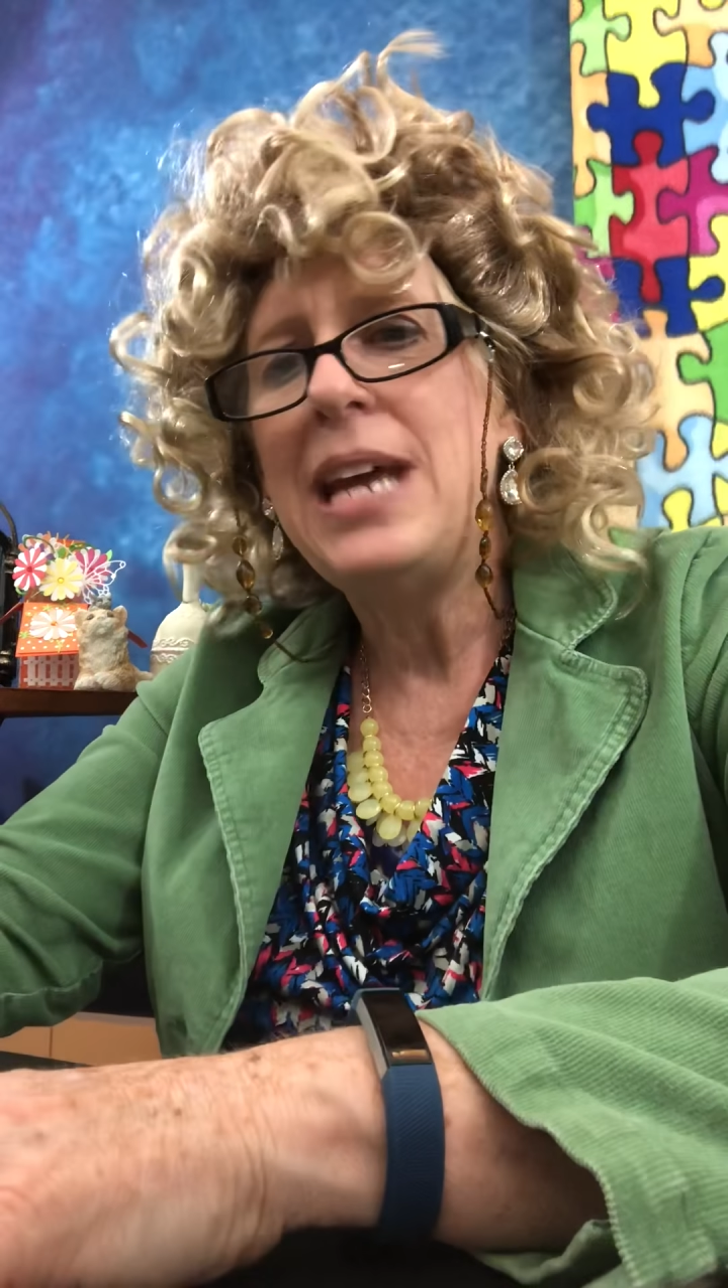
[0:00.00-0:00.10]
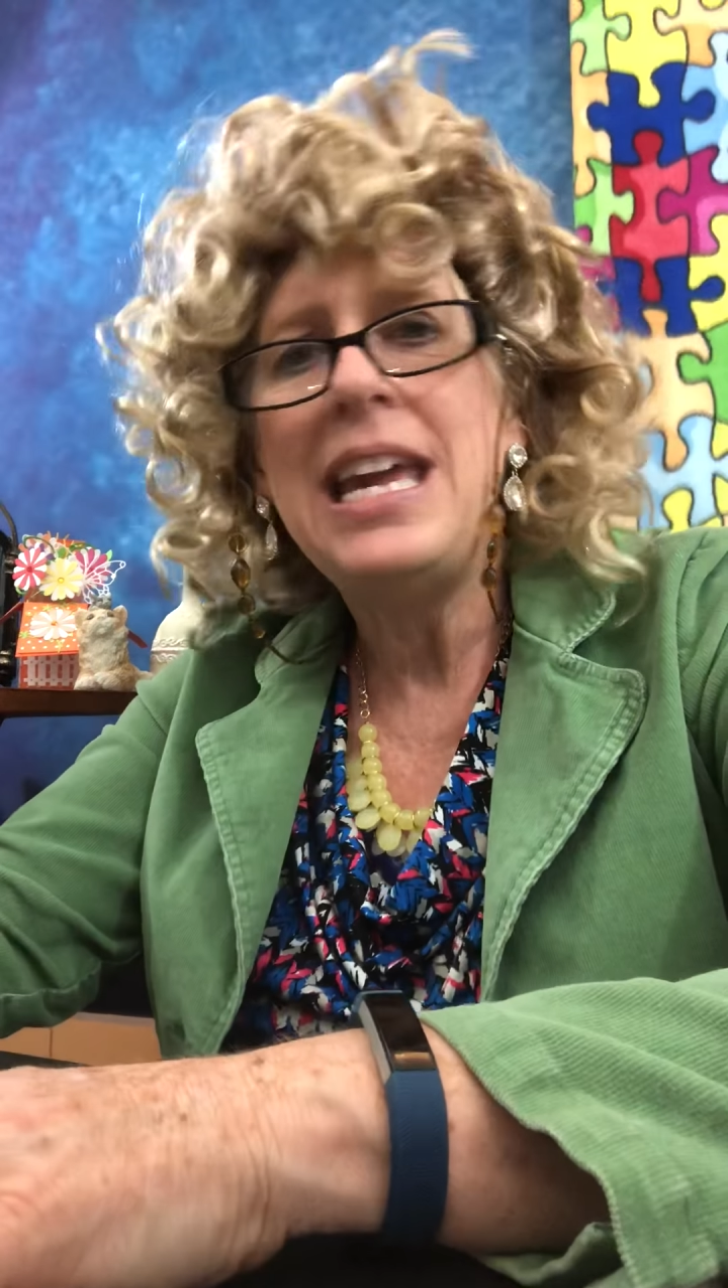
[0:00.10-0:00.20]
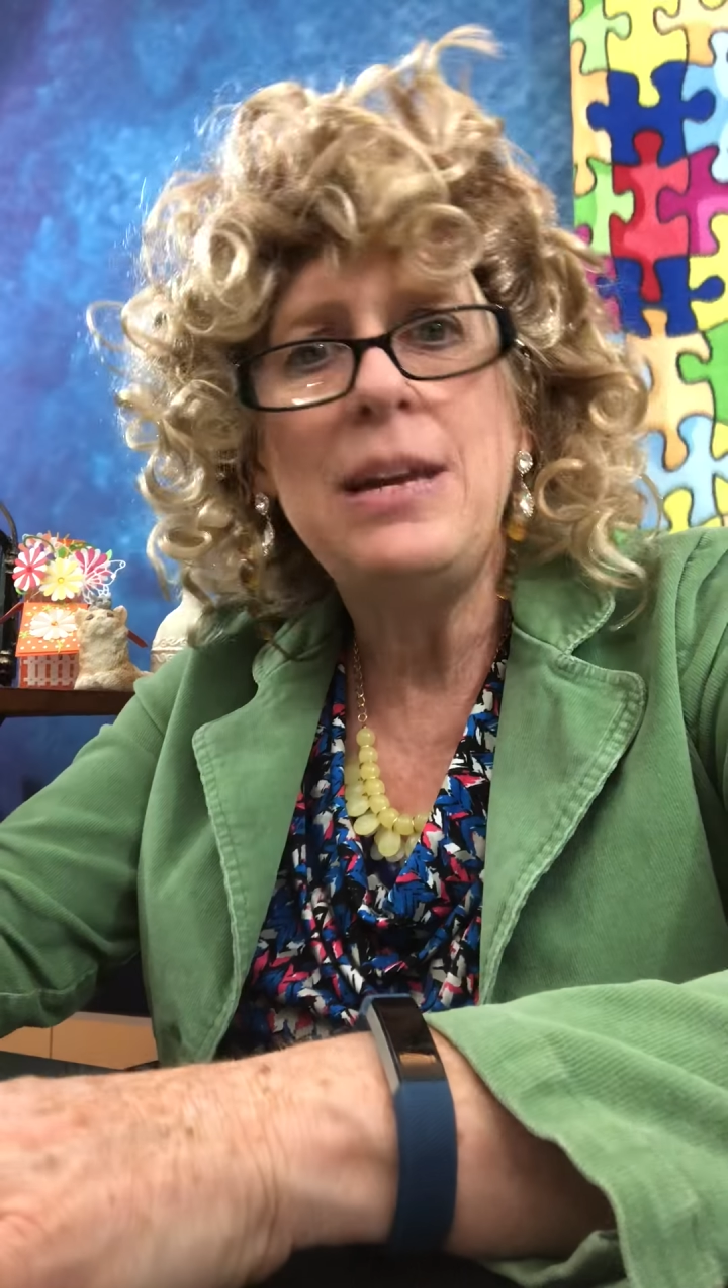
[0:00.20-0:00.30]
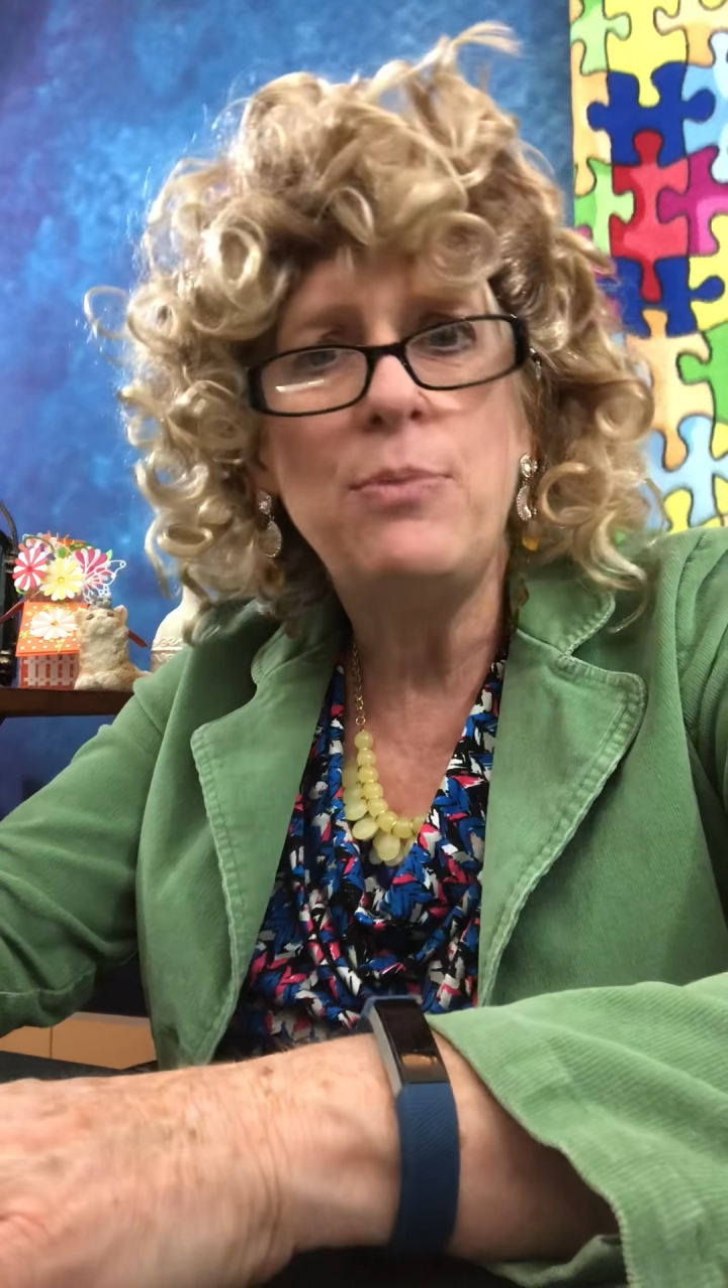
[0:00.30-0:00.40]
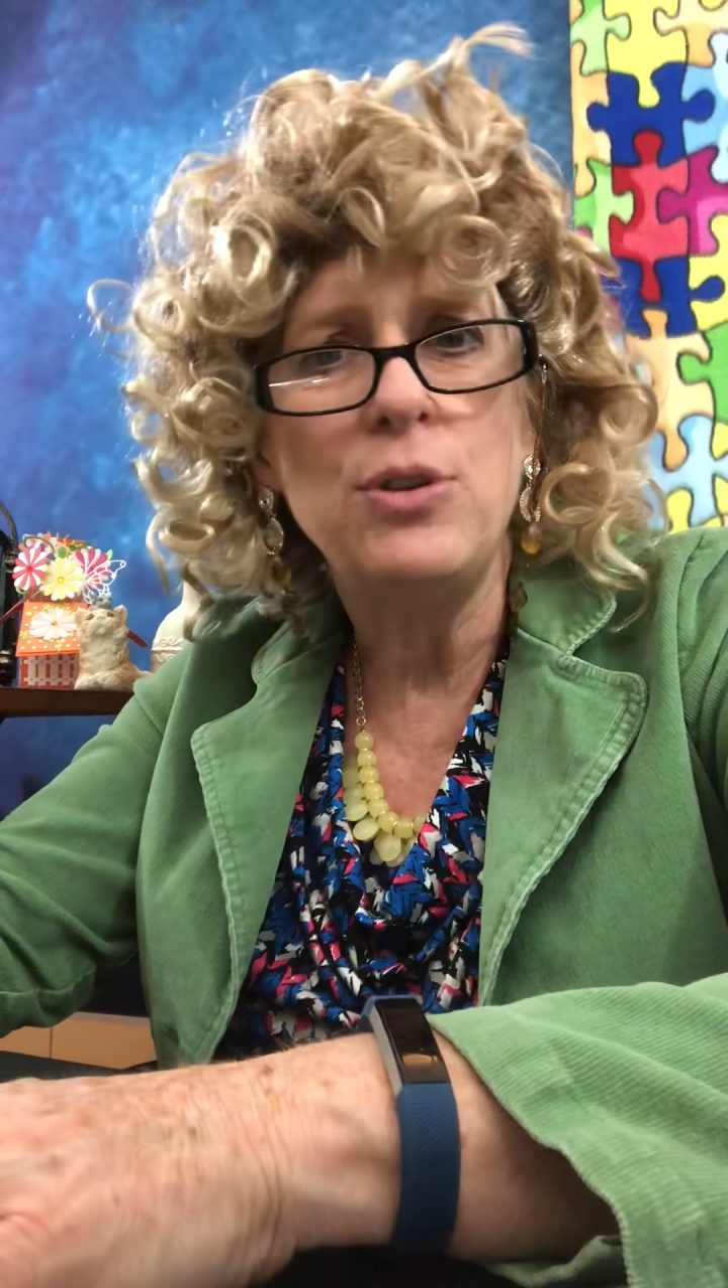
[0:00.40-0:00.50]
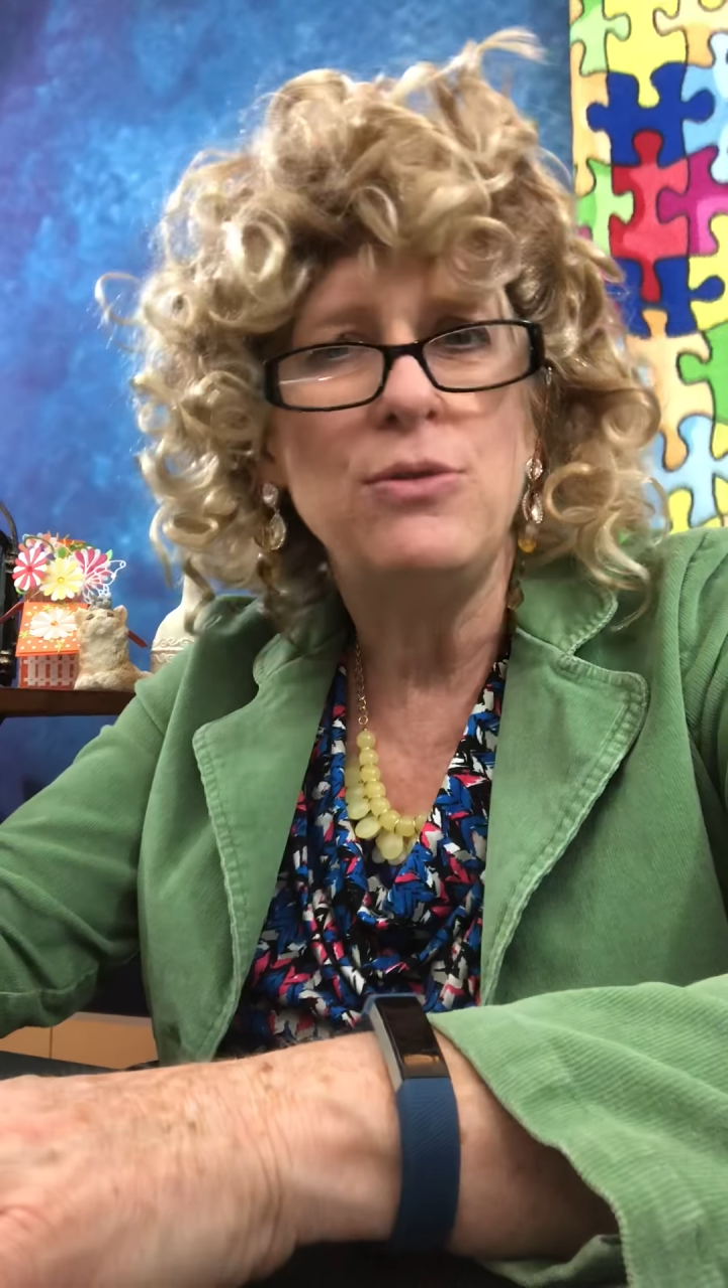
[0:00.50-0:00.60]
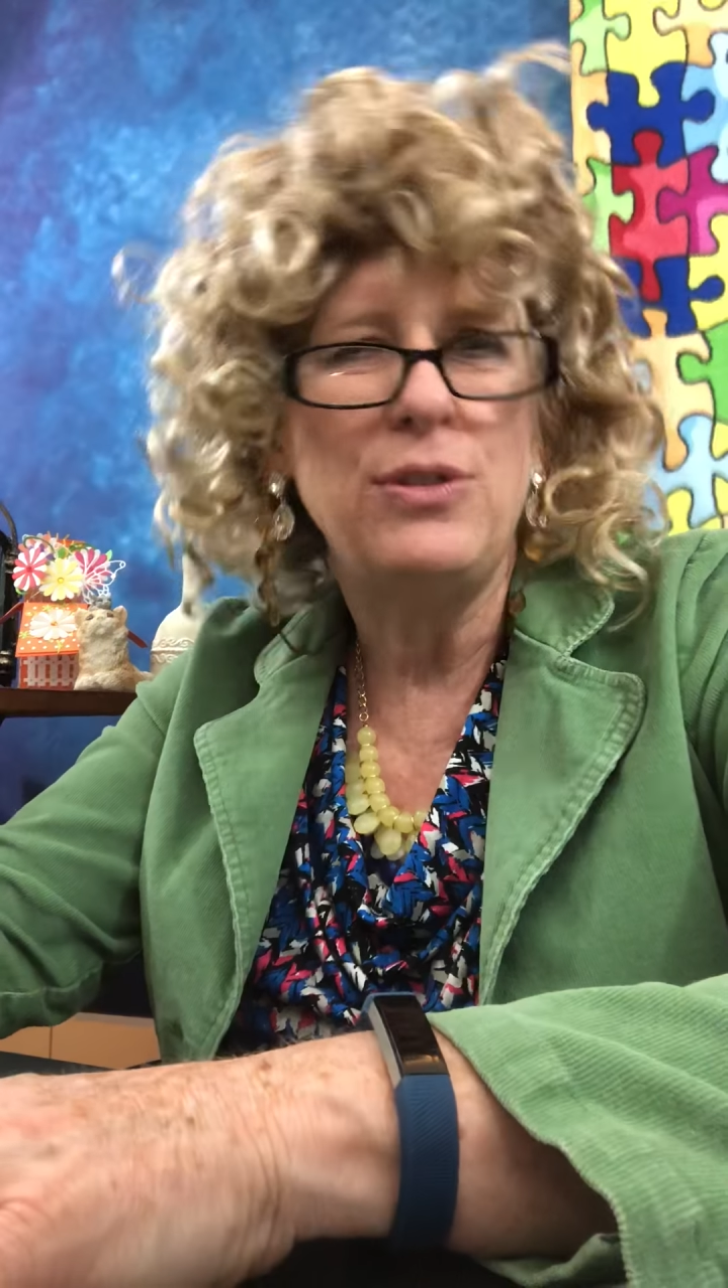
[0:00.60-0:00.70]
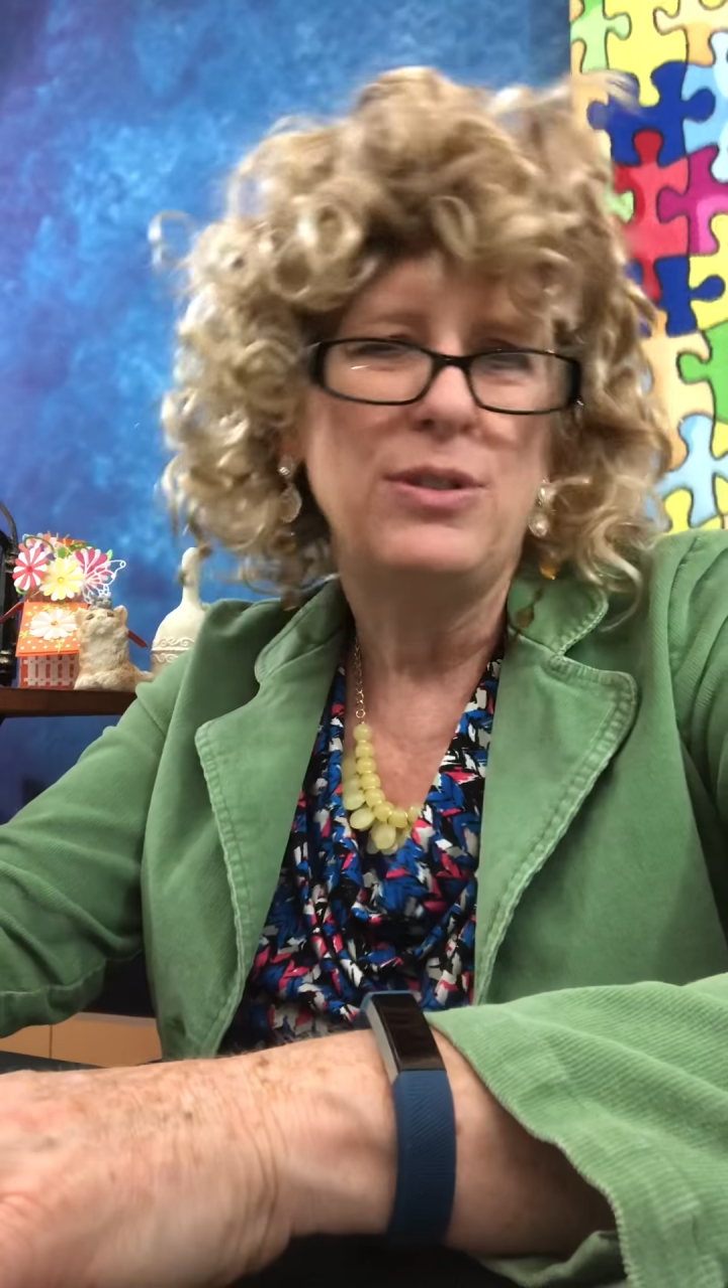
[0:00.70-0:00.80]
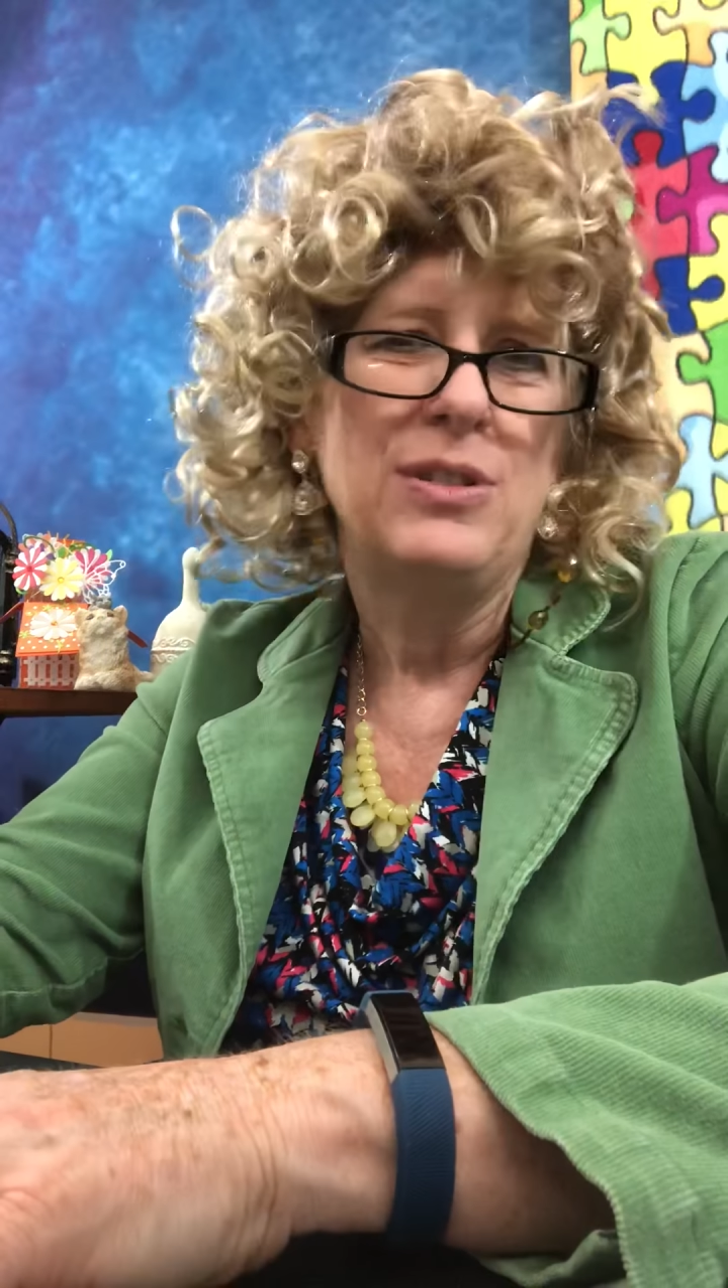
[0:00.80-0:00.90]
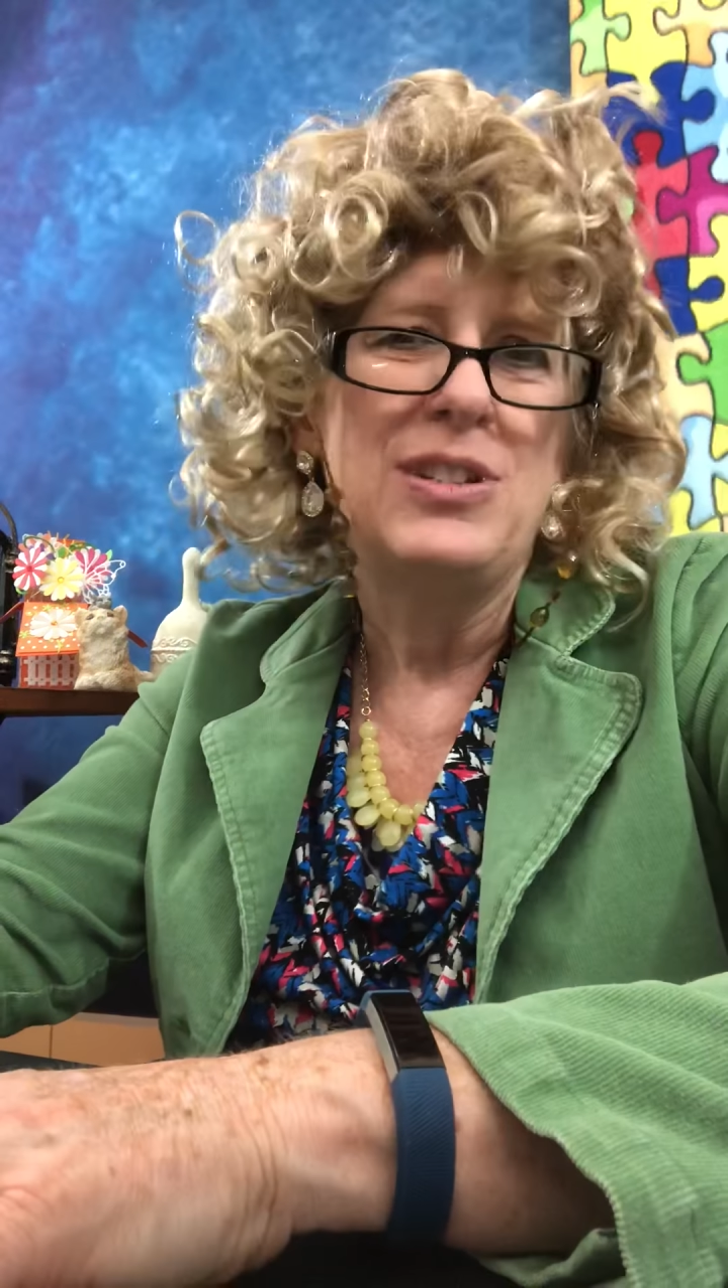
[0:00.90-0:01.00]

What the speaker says: Hebrews